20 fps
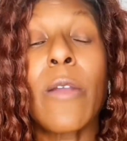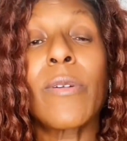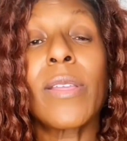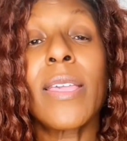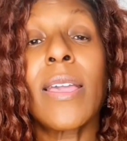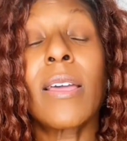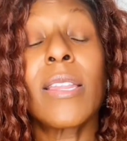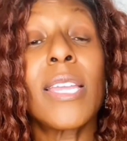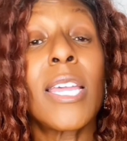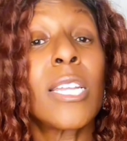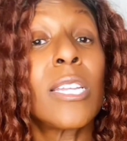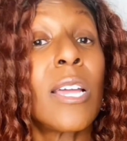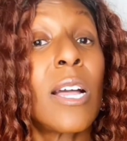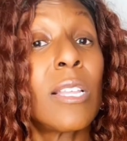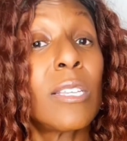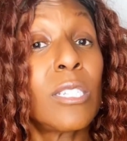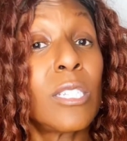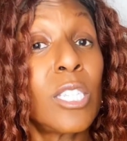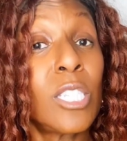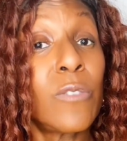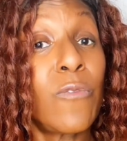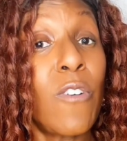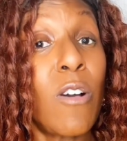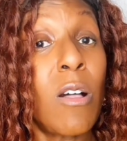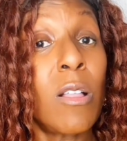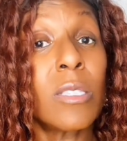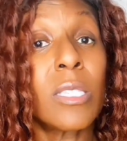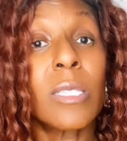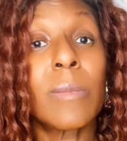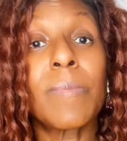County acknowledged its
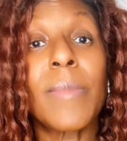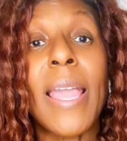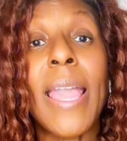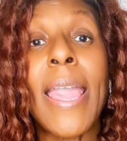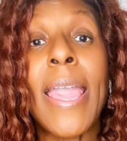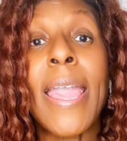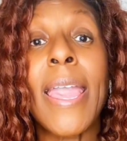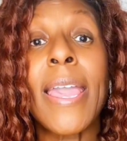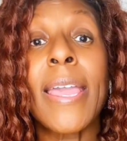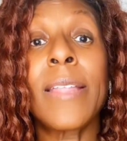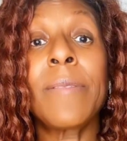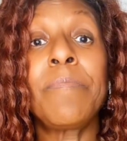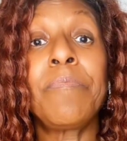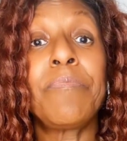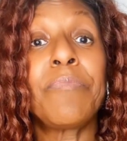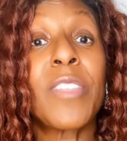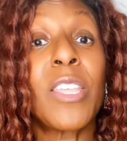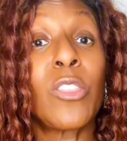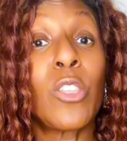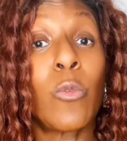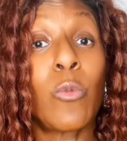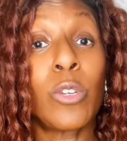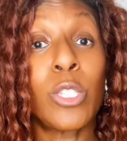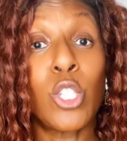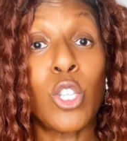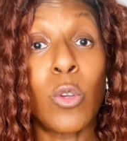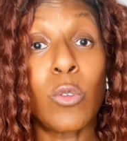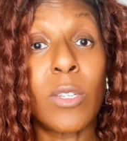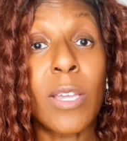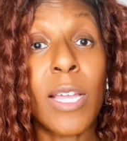faults and that there was
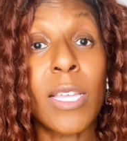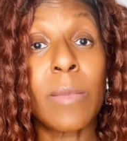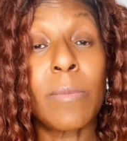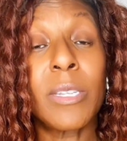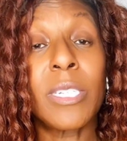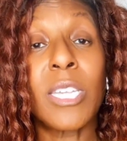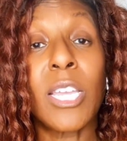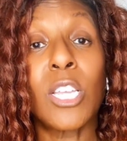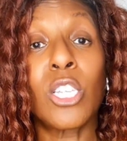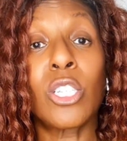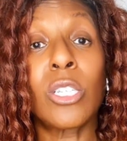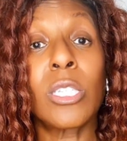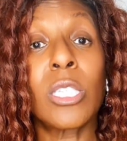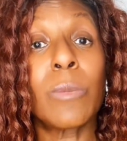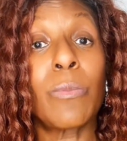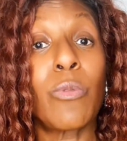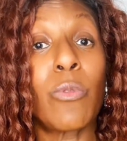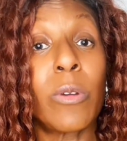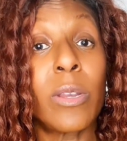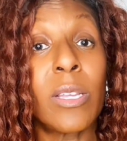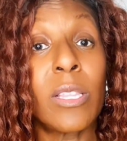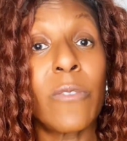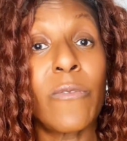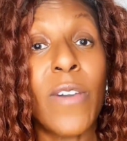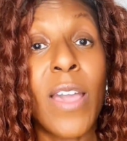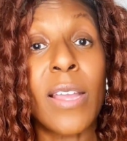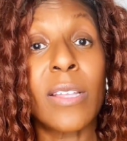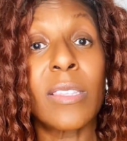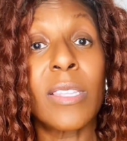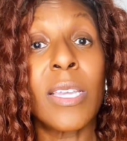no documentation supporting the
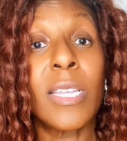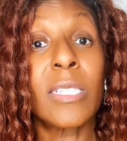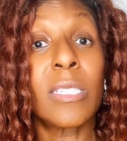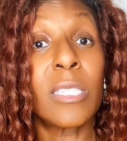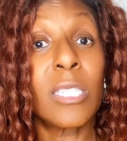fact that